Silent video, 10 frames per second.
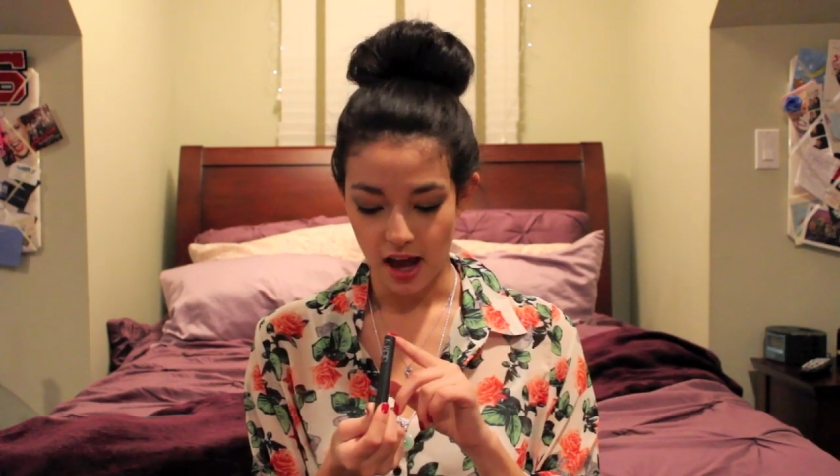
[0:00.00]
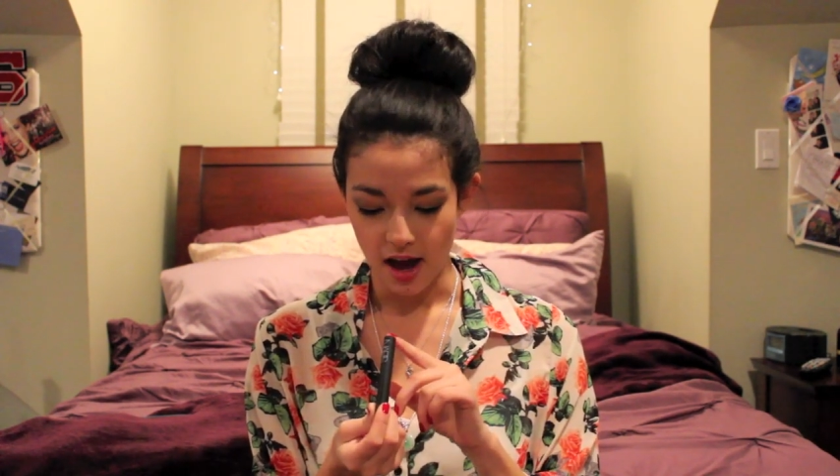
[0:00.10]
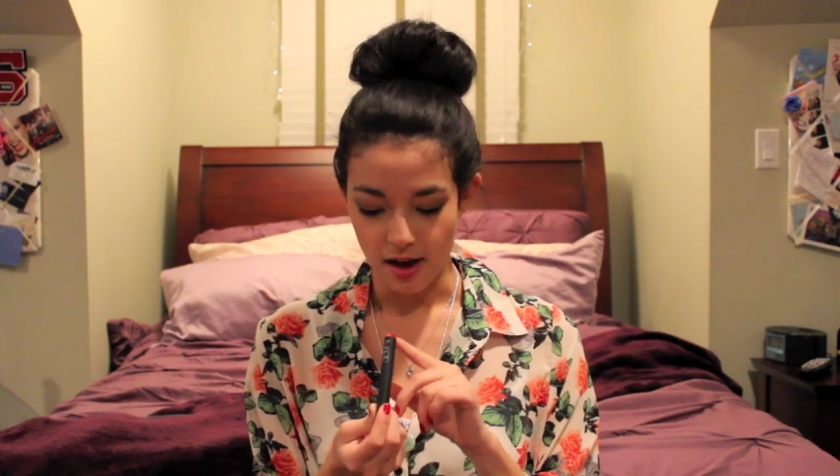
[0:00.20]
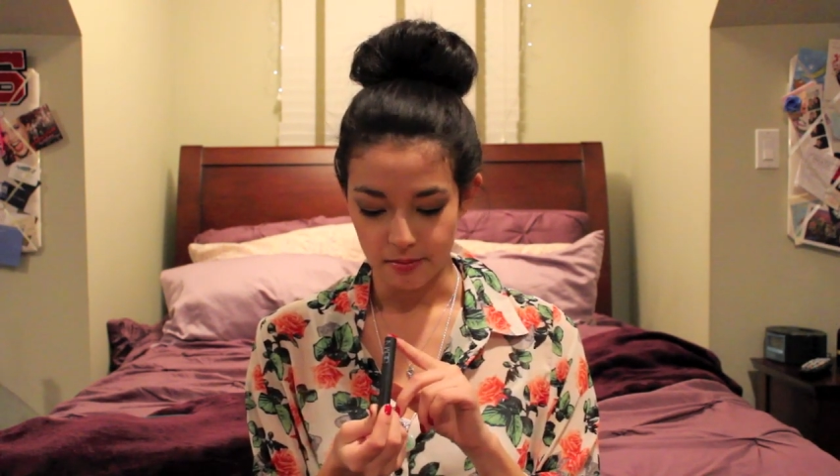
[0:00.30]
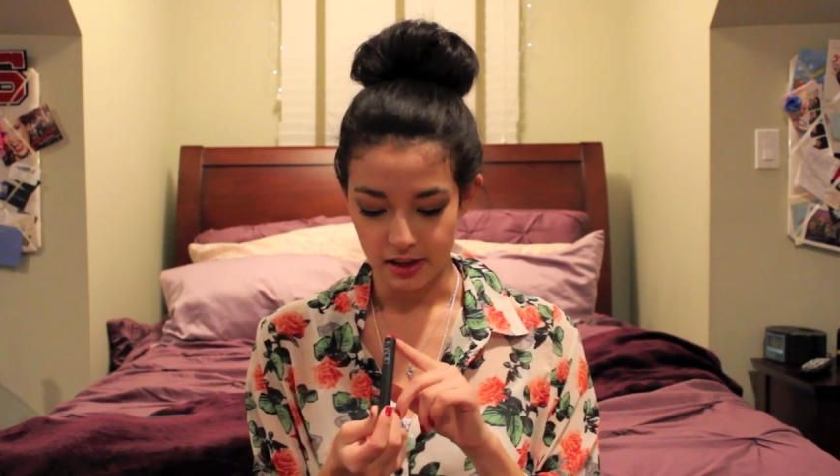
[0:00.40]

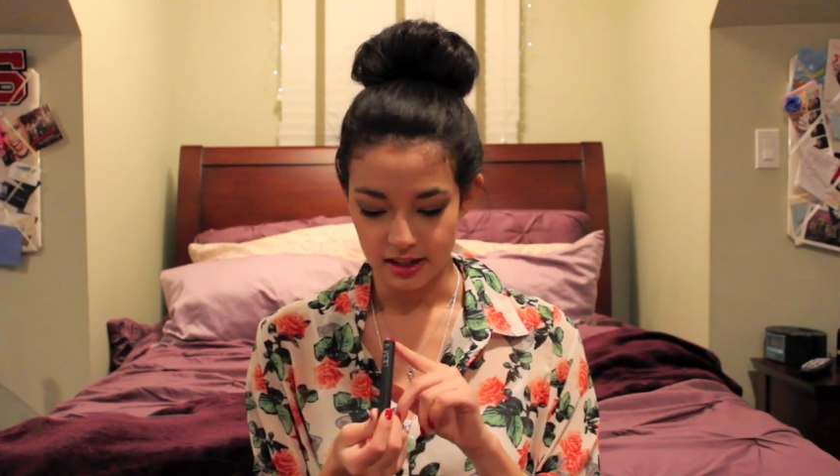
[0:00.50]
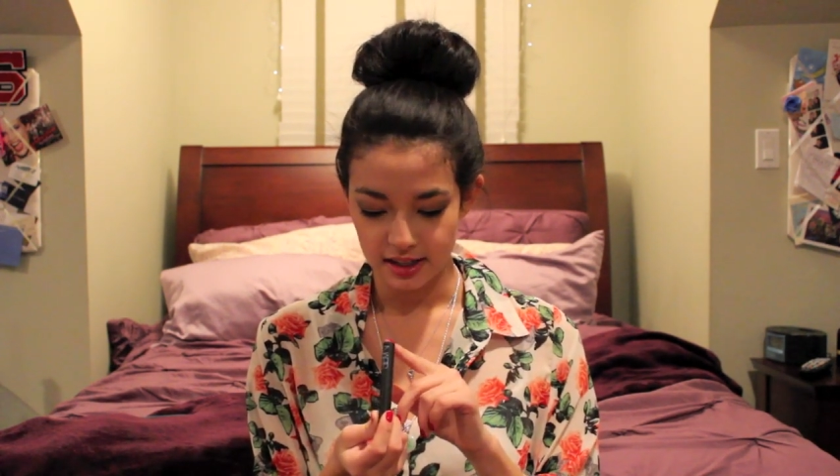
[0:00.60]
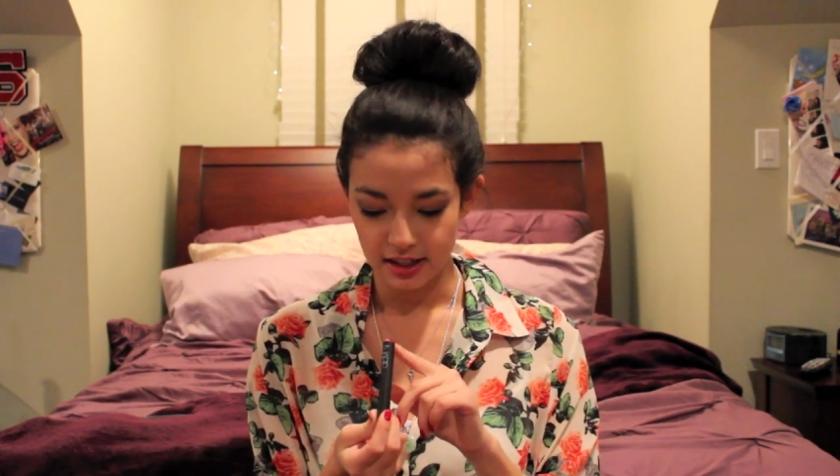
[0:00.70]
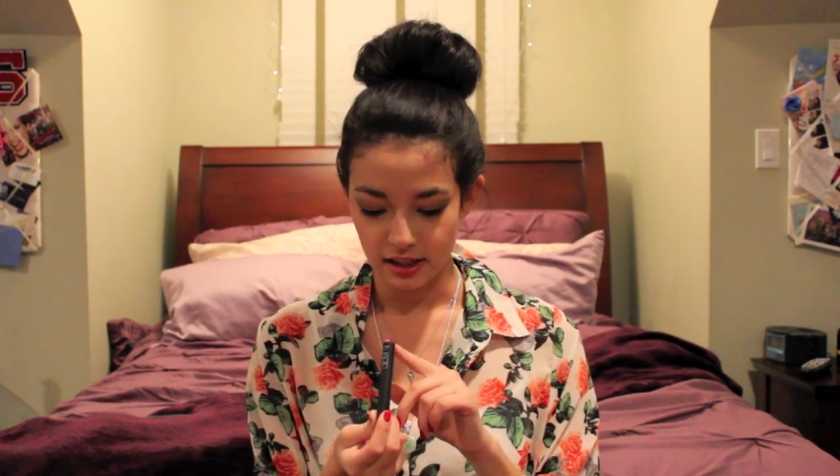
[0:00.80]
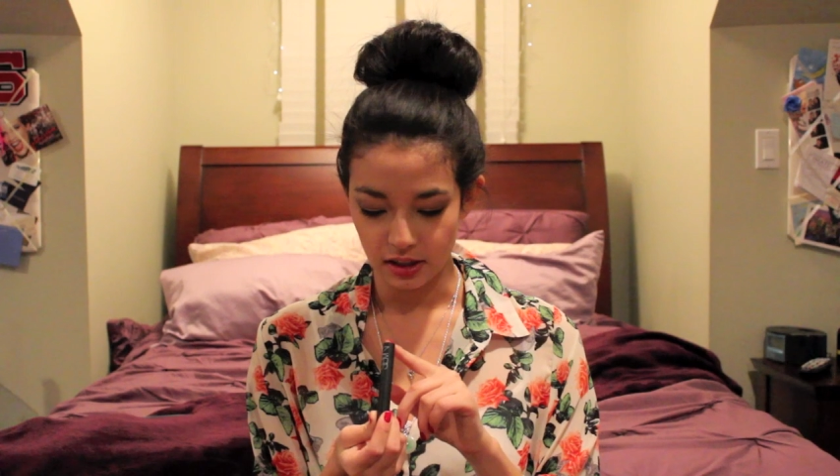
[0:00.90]
um,
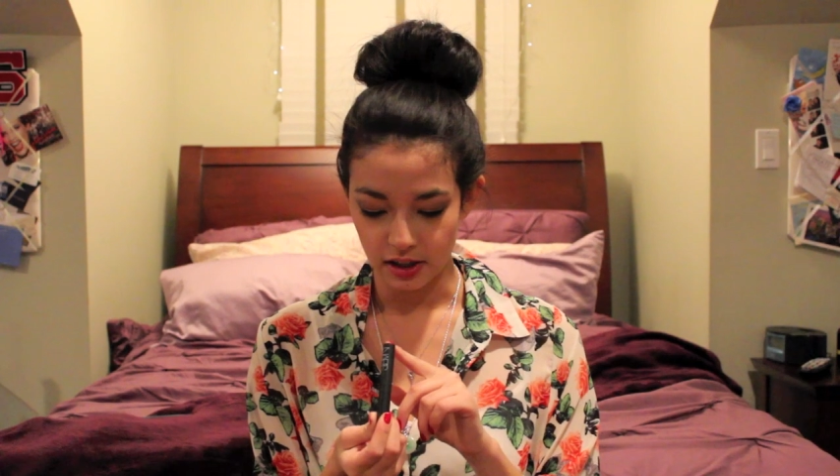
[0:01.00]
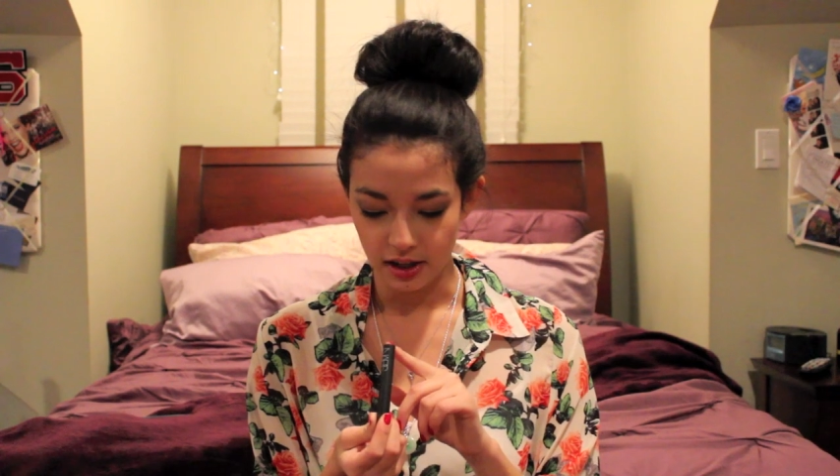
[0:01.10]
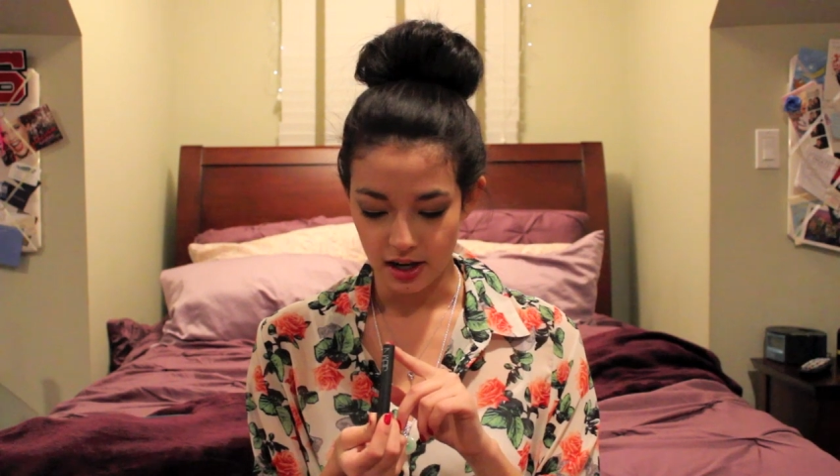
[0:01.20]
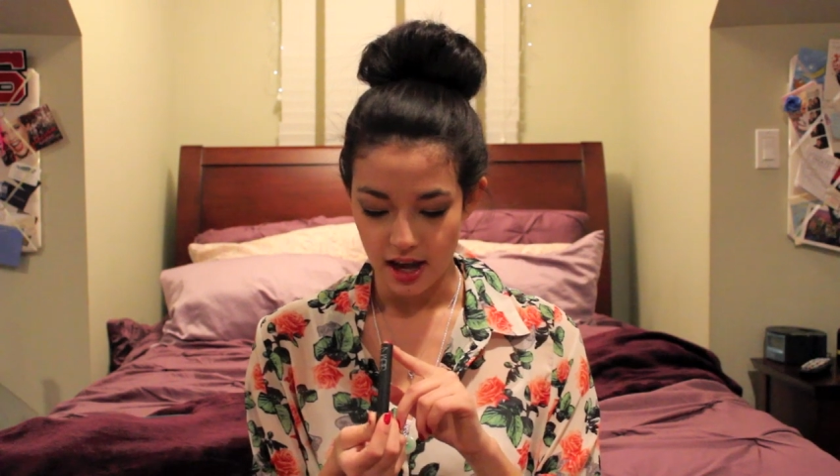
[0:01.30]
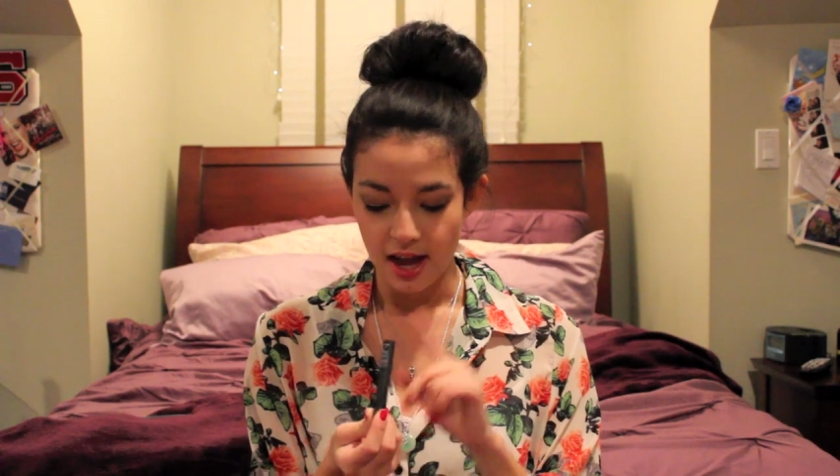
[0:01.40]

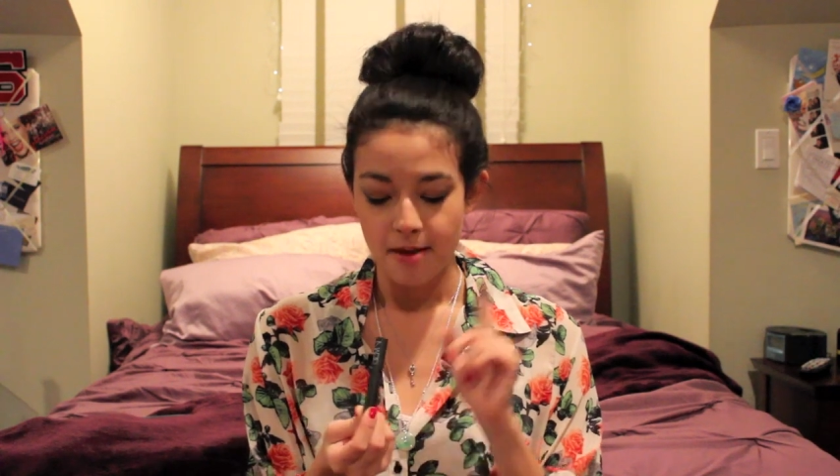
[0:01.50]
concealer